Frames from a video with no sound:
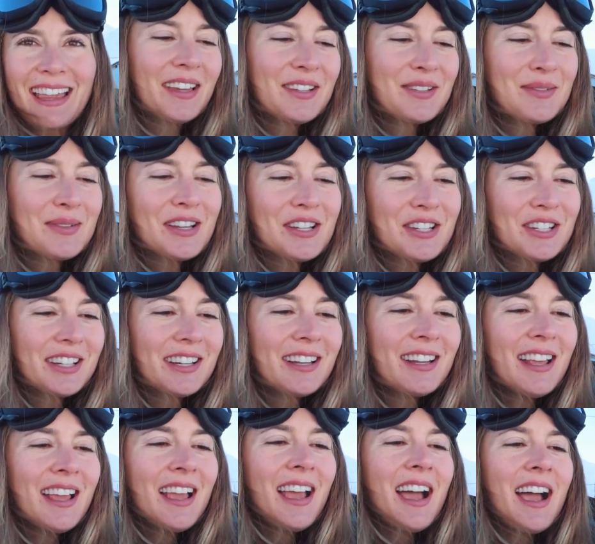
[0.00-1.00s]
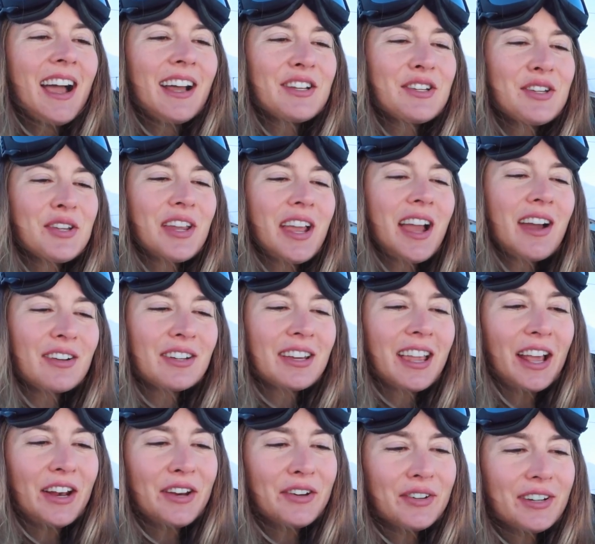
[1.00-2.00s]
Next question. Do you count
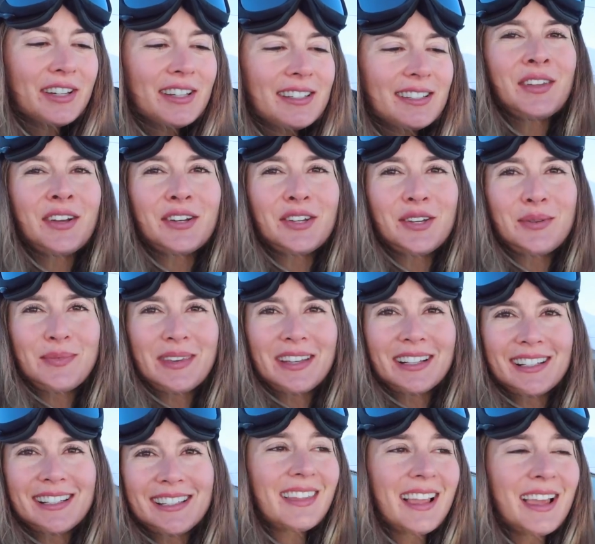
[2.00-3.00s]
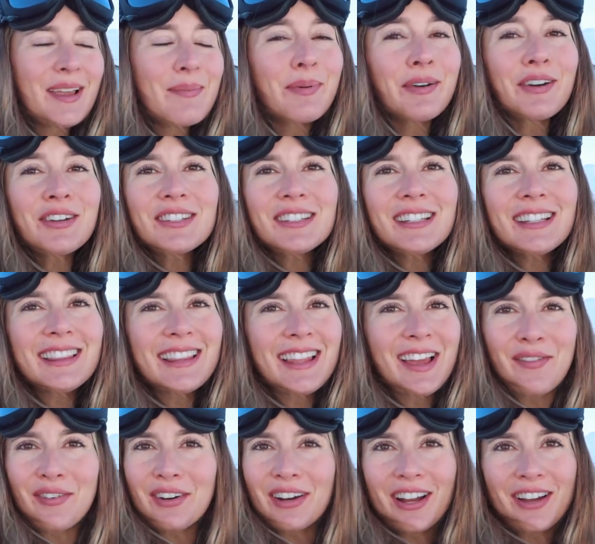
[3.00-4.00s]
calories on your meals? I personally
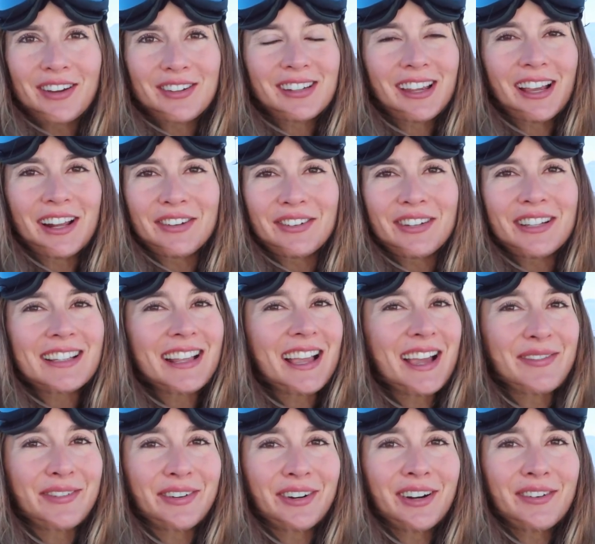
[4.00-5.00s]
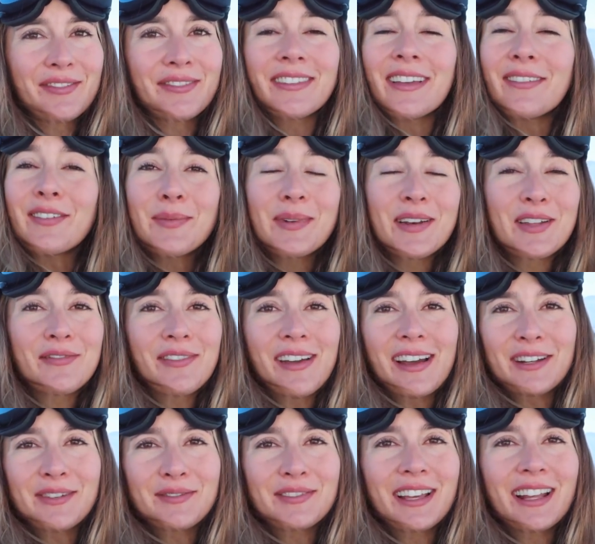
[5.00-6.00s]
never count calories ever. I've never been a
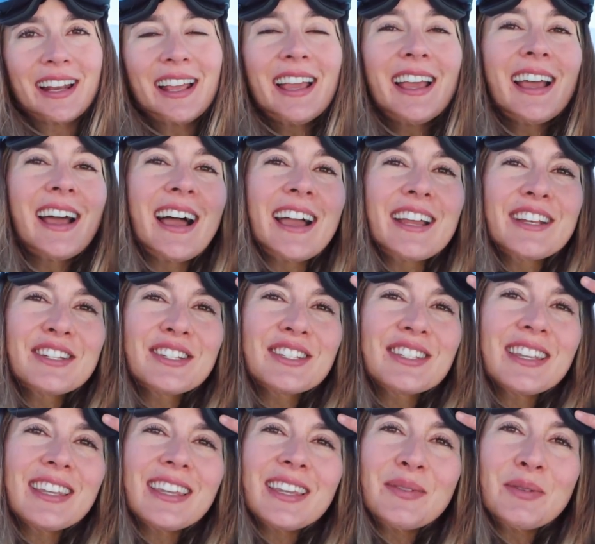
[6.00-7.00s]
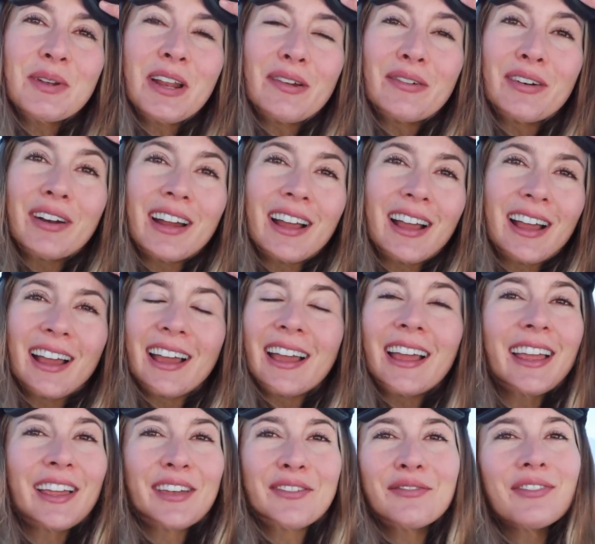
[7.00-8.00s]
fan of that. I just eat whatever
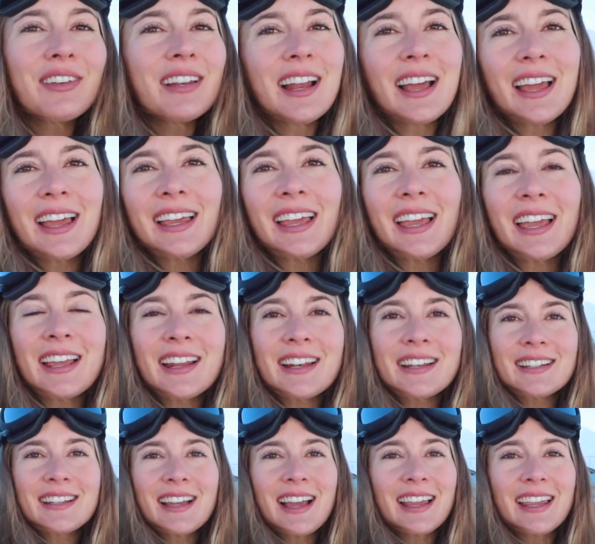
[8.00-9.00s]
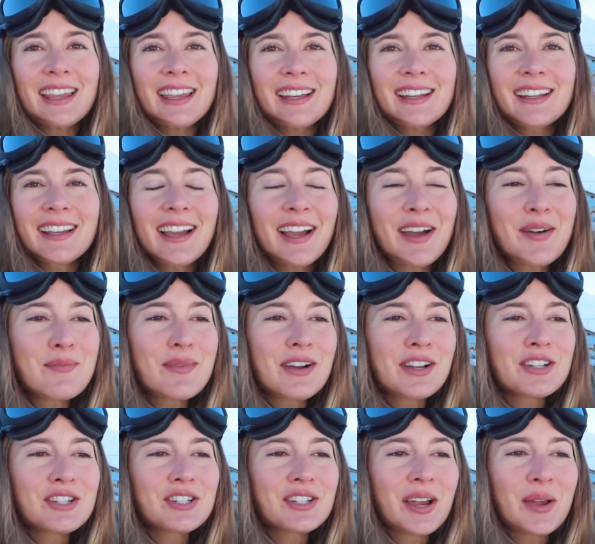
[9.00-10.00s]
I feel like and I eat how
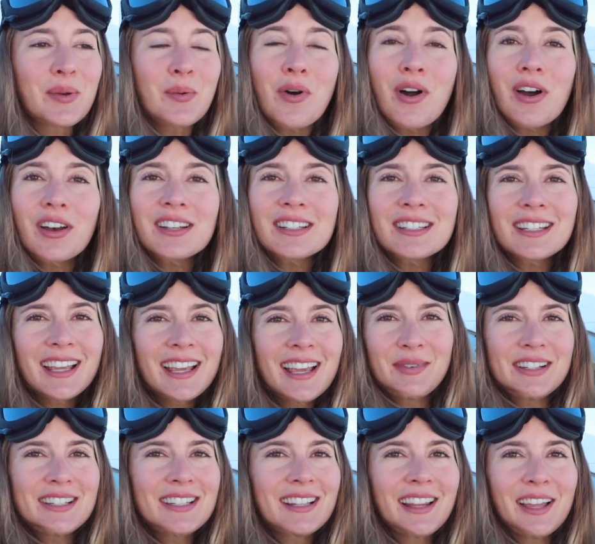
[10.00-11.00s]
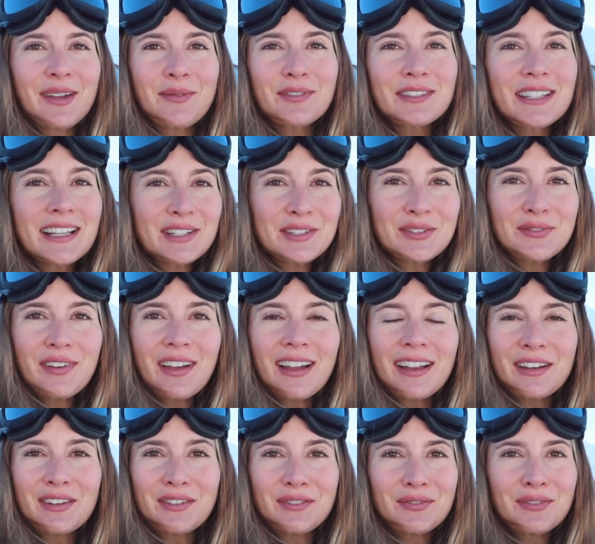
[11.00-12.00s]
much I want until I'm
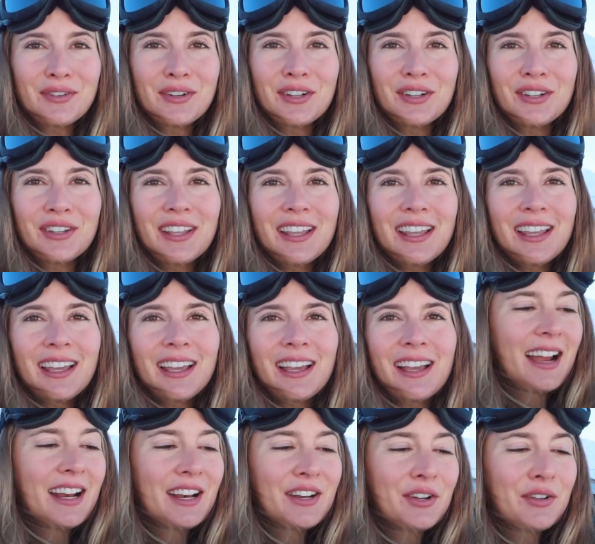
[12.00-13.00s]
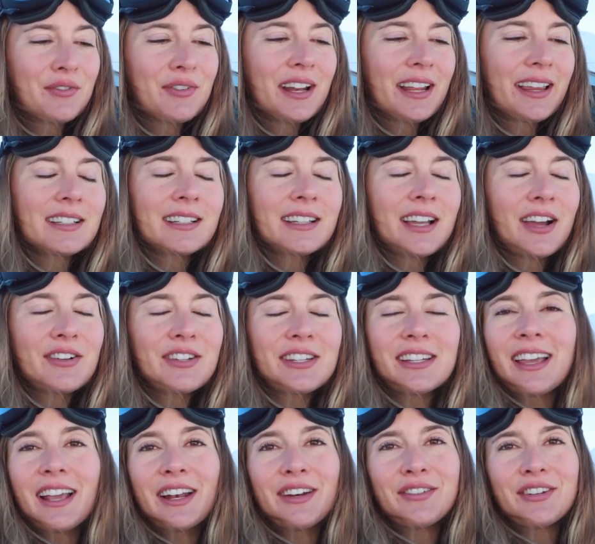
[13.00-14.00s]
satisfied and full. I don't know, I feel like counting
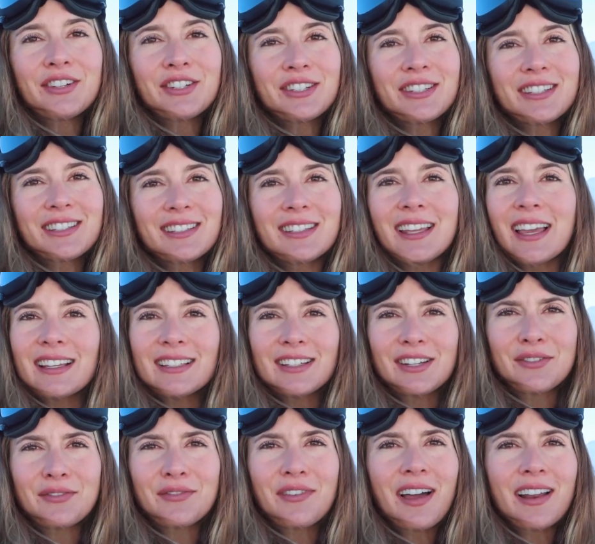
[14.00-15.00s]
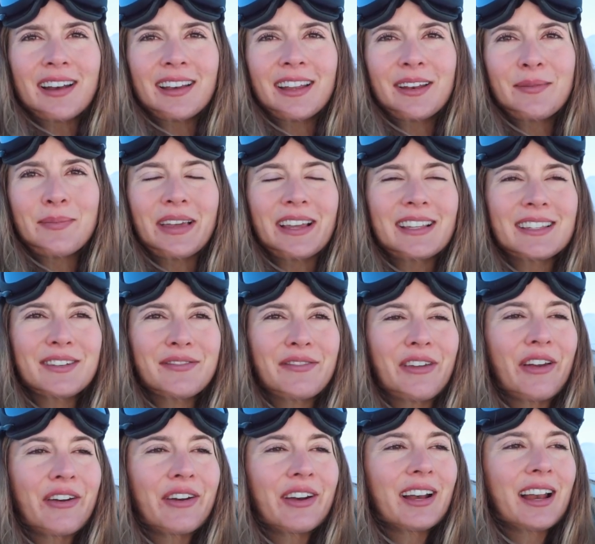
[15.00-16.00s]
calories just takes out the fun and makes it
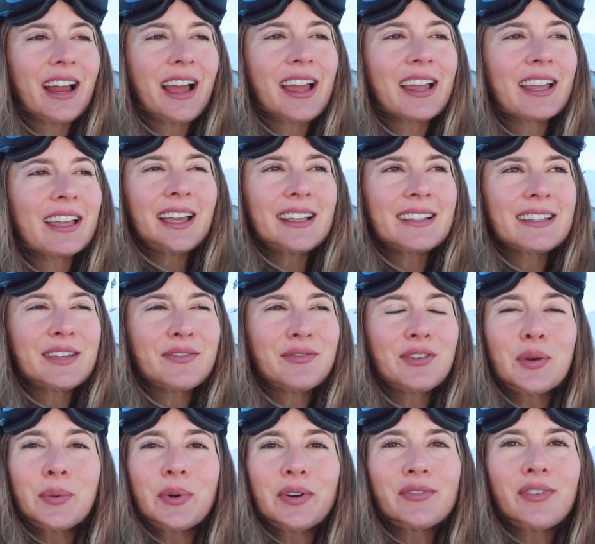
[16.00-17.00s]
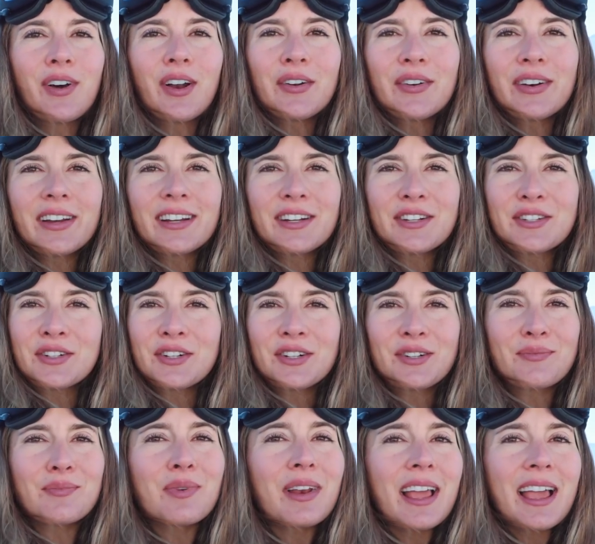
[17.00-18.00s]
very like as if you were following a
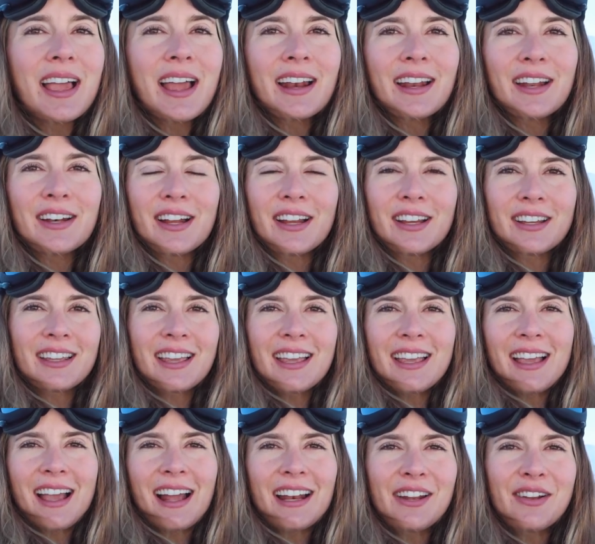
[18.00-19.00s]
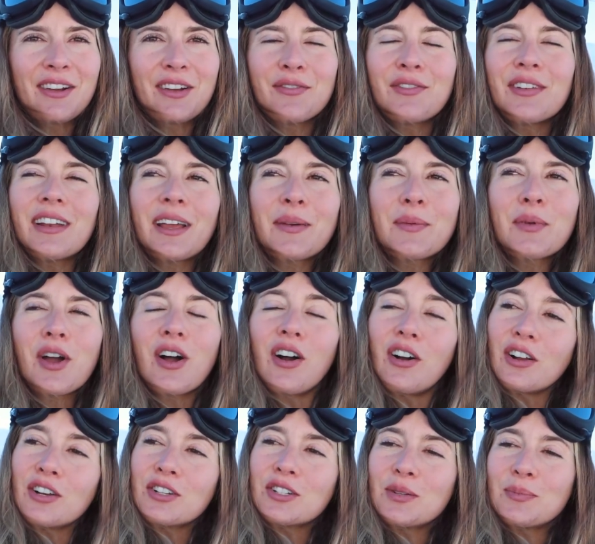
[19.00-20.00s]
certain plan. And like, I don't know, I feel like we
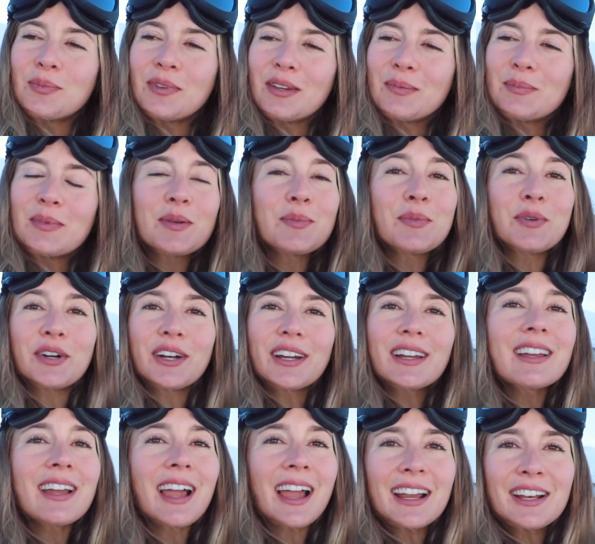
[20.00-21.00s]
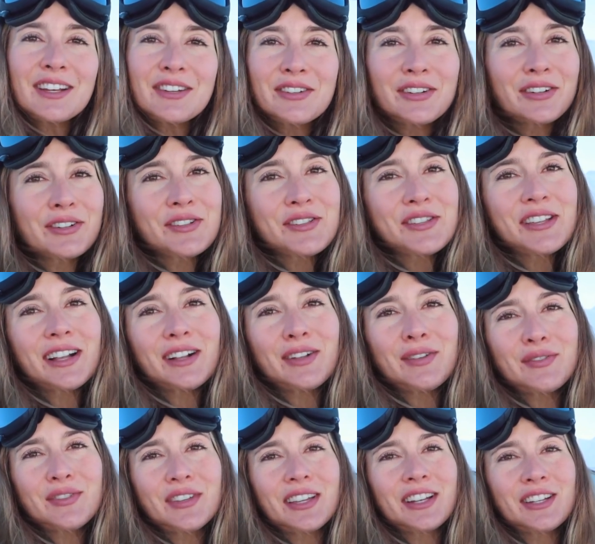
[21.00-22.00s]
all should be a bit more kind to
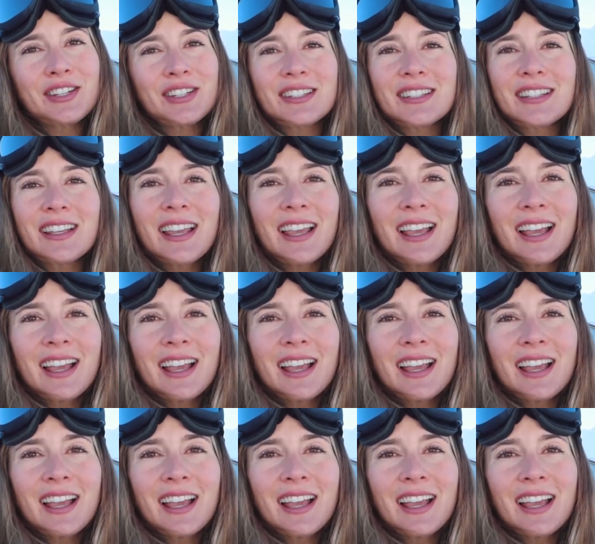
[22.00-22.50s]
ourselves and just